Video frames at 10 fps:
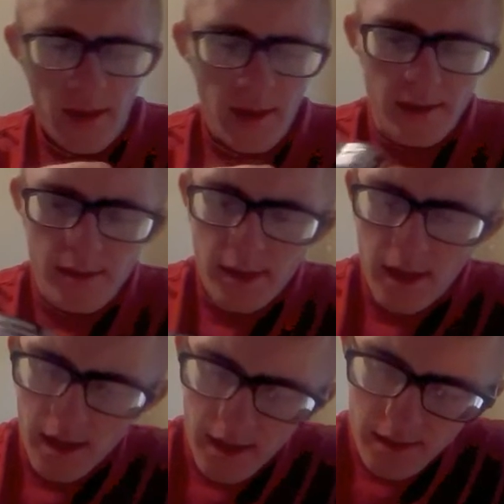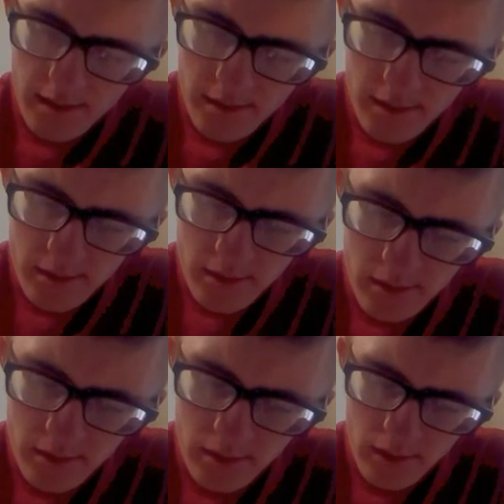It says
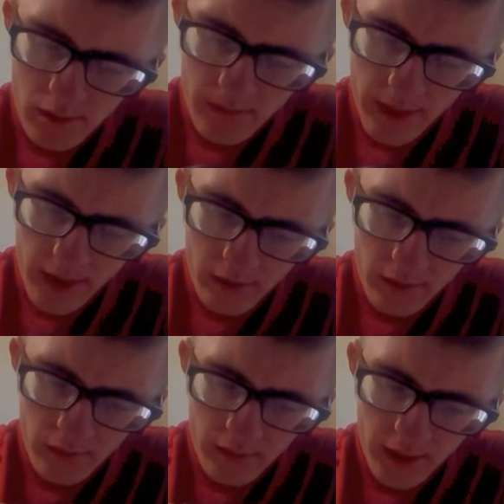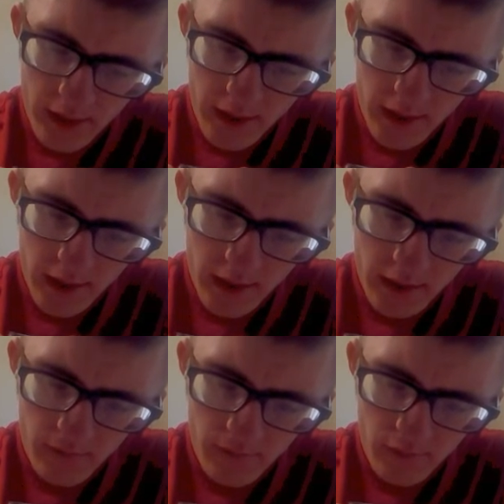no tobacco, no
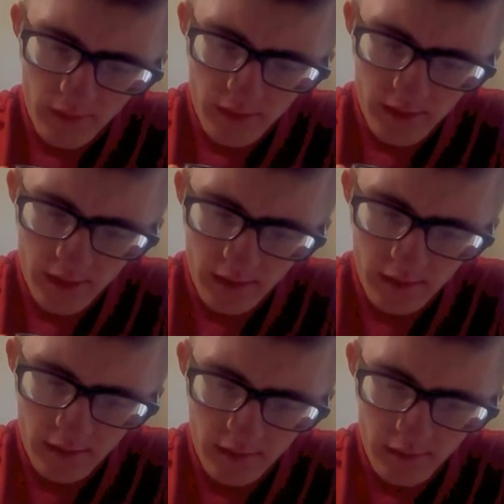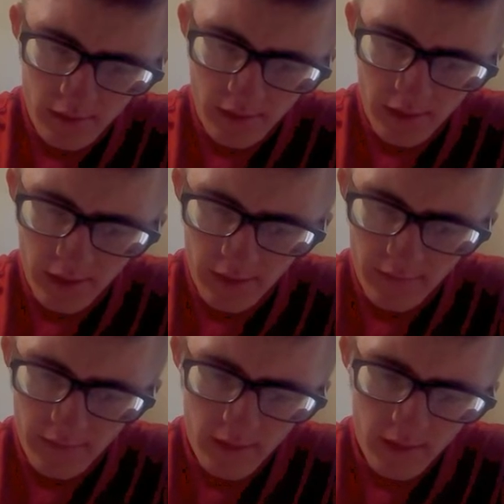nicotine, moist alternative.
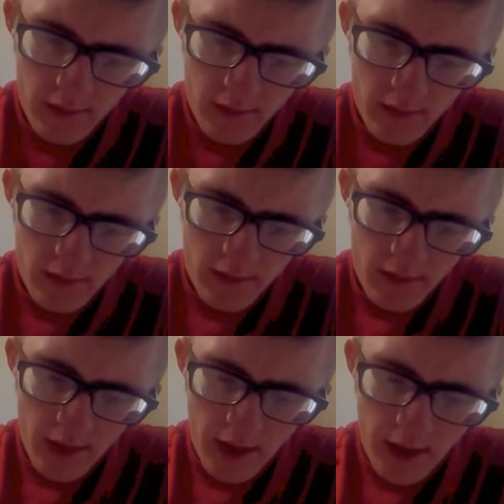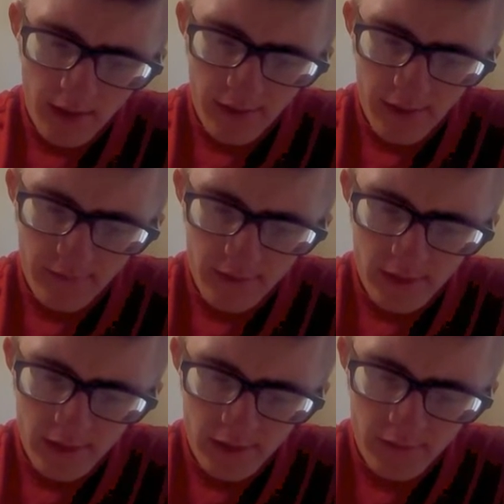Handcrafted
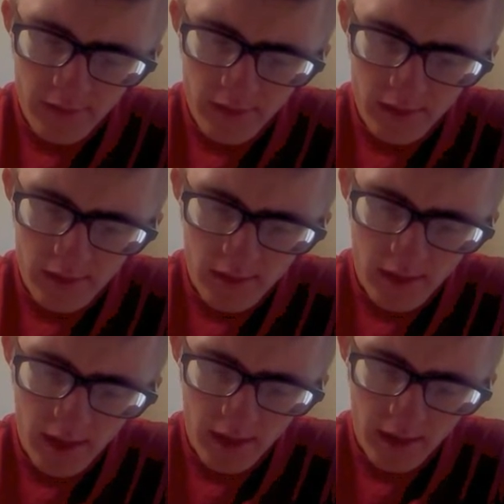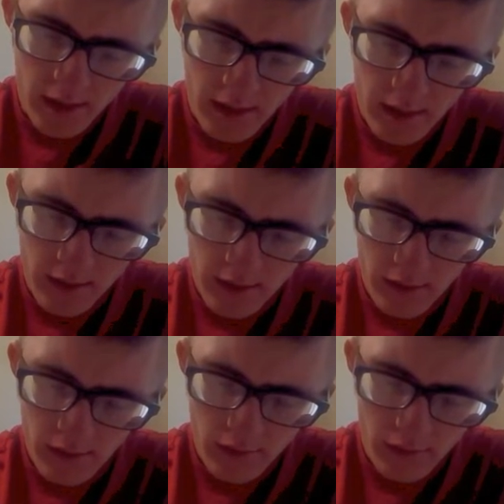snuff since
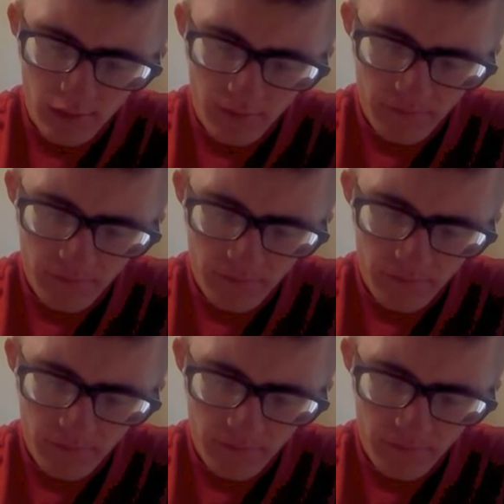1992.